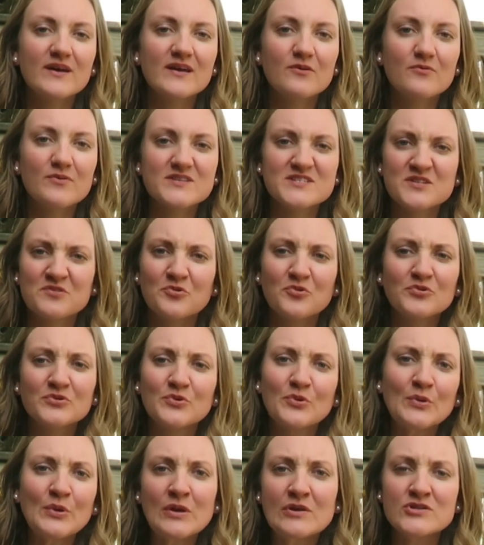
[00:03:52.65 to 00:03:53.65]
It was an old
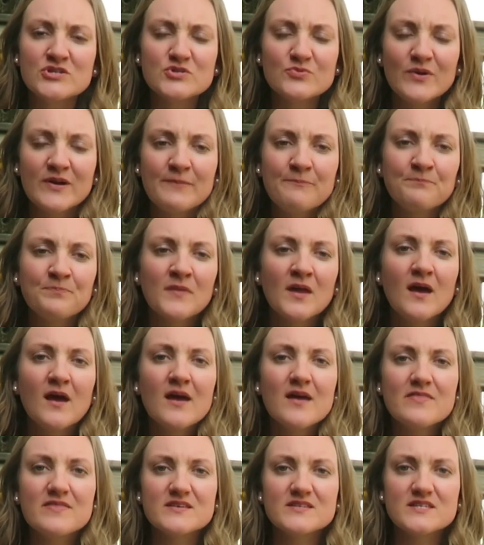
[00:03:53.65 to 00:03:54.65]
orange one.
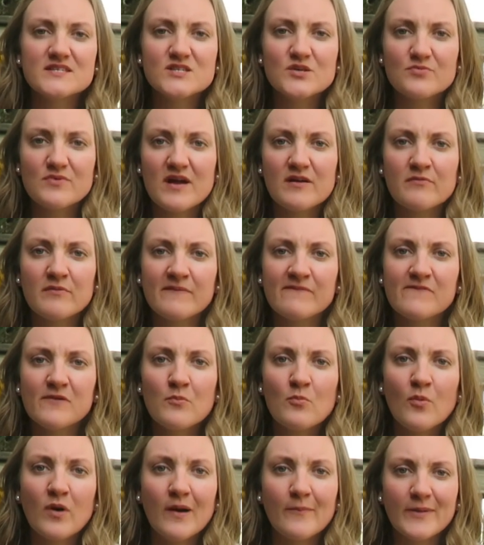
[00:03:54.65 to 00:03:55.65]
This is a red one
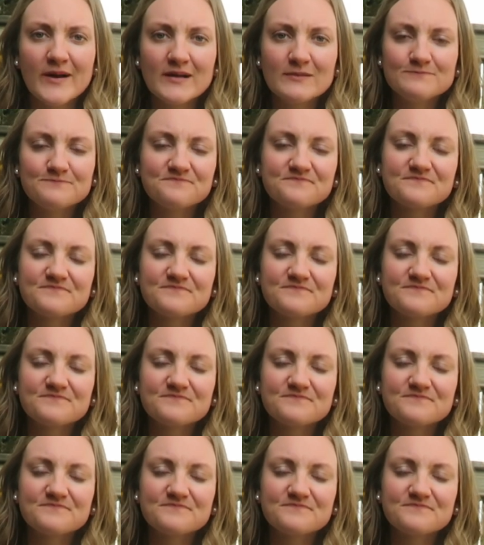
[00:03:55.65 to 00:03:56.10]
from Walmart.